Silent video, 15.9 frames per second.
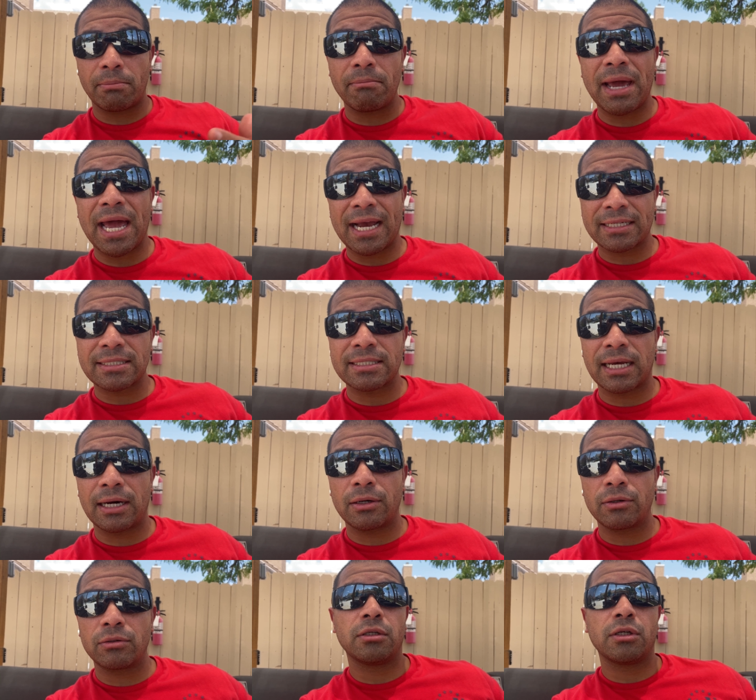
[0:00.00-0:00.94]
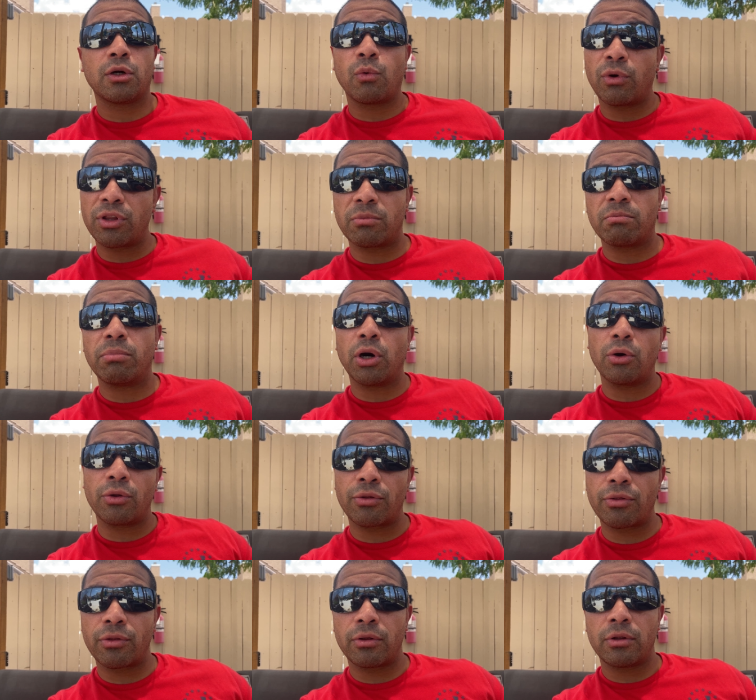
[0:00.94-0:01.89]
max out with
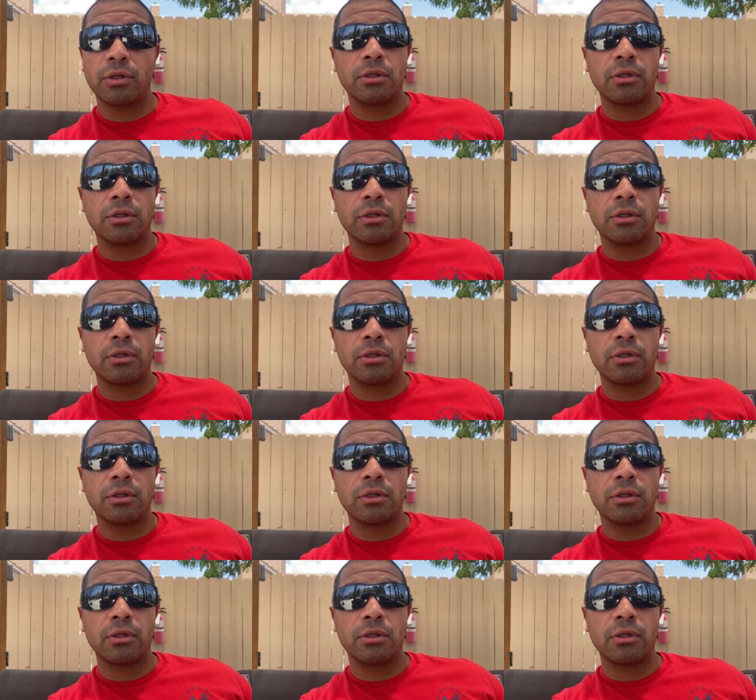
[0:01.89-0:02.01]
both.